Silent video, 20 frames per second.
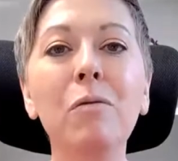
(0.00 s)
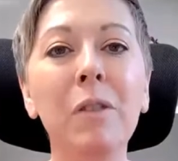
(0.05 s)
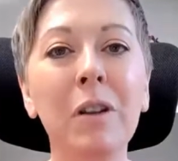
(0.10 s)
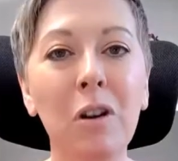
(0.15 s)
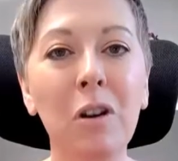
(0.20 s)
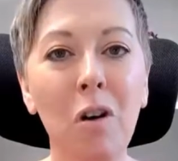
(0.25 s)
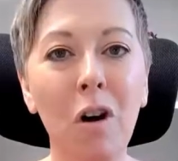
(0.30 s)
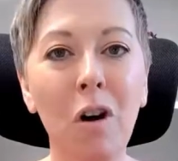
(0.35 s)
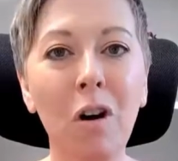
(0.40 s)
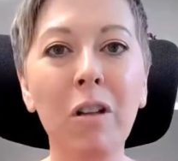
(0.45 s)

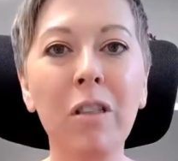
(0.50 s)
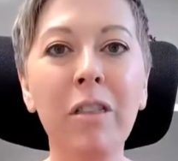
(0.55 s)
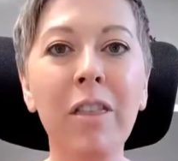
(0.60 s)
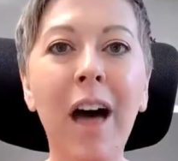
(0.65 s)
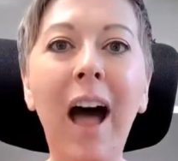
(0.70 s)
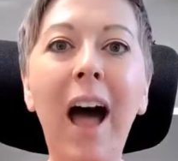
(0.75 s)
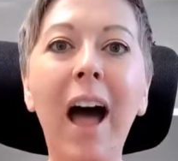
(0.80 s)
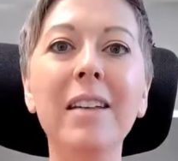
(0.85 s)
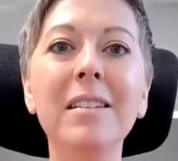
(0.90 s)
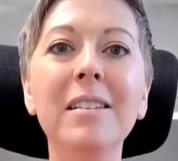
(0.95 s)
Recall
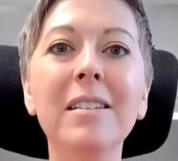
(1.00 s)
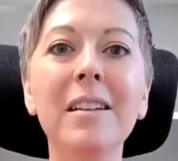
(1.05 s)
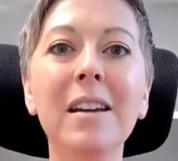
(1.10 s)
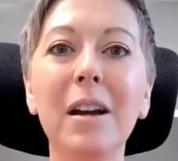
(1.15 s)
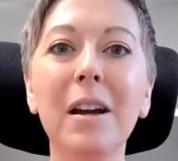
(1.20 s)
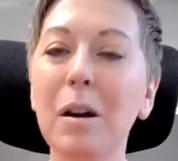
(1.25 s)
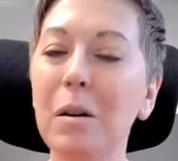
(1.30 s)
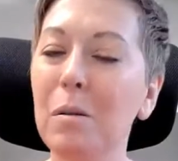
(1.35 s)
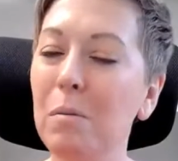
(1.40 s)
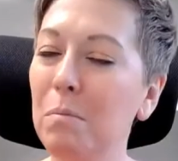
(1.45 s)
that.
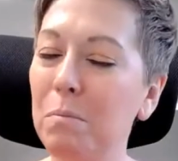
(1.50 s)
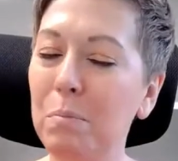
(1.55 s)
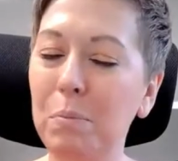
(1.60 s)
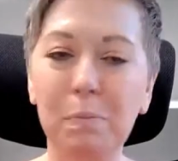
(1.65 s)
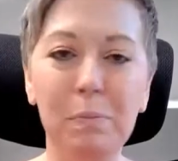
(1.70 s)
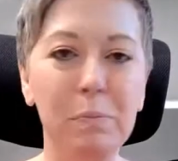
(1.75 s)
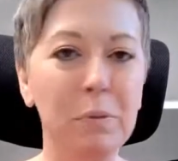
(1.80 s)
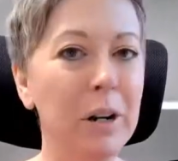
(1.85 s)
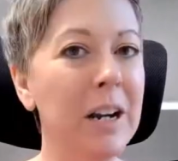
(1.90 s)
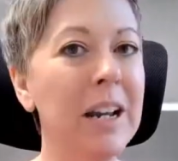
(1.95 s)

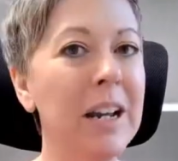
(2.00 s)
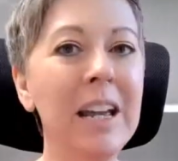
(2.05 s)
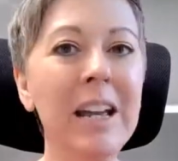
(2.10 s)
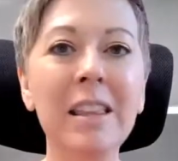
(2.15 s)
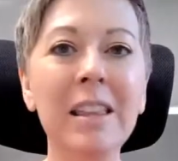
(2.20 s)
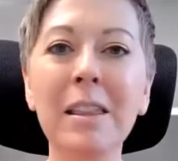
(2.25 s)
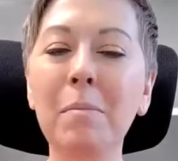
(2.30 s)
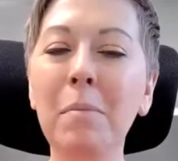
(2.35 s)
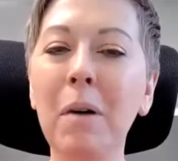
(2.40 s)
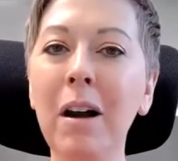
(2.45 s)
Bring
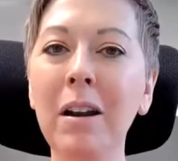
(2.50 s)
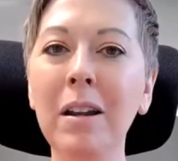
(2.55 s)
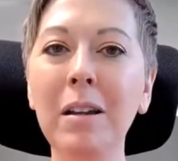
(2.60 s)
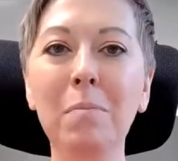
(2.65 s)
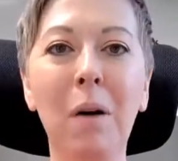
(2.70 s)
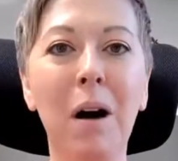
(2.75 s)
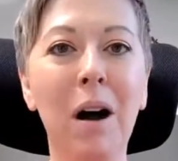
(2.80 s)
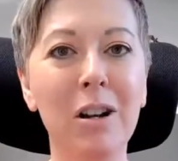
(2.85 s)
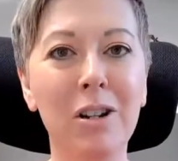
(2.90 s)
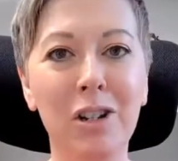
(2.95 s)
in the body
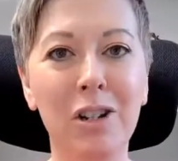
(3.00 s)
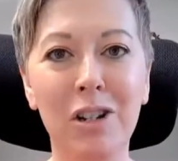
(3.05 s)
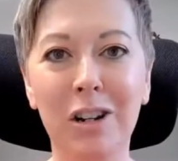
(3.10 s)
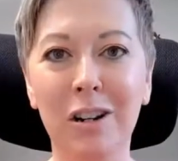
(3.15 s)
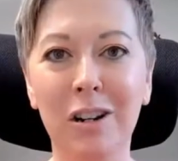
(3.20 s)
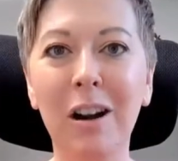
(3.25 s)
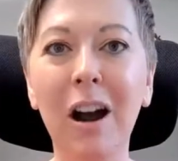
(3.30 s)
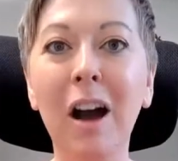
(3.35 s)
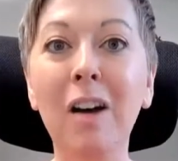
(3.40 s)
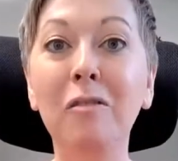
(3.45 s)

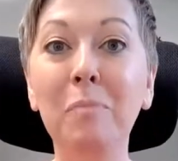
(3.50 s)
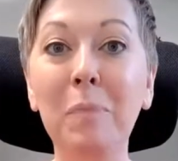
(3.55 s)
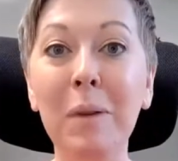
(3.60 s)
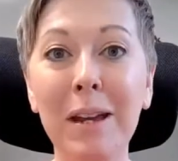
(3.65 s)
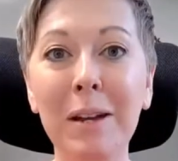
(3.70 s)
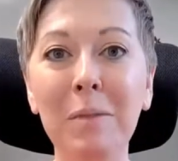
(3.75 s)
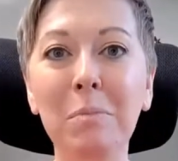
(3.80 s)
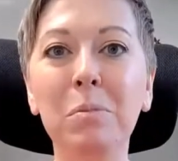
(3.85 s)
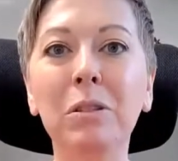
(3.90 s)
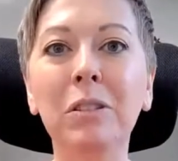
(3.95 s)
posture of
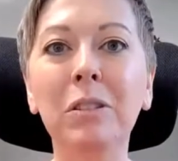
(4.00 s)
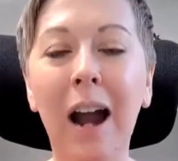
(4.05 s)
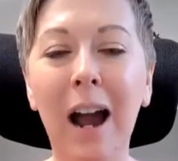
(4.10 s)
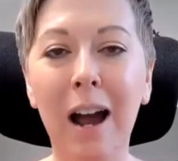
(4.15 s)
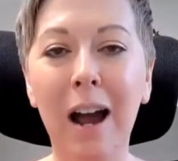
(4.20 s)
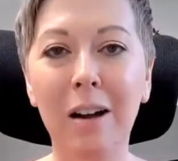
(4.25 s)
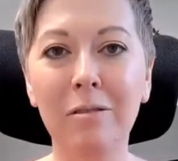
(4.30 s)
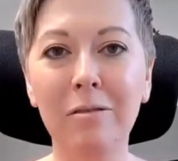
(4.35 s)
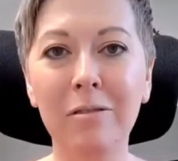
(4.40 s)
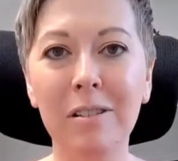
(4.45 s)
being
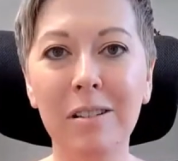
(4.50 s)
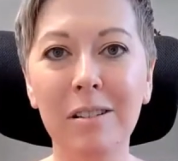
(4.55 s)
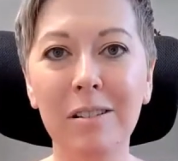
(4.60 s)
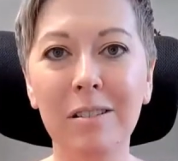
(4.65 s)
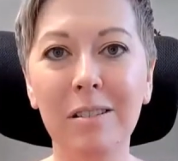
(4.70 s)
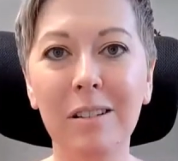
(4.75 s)
proud.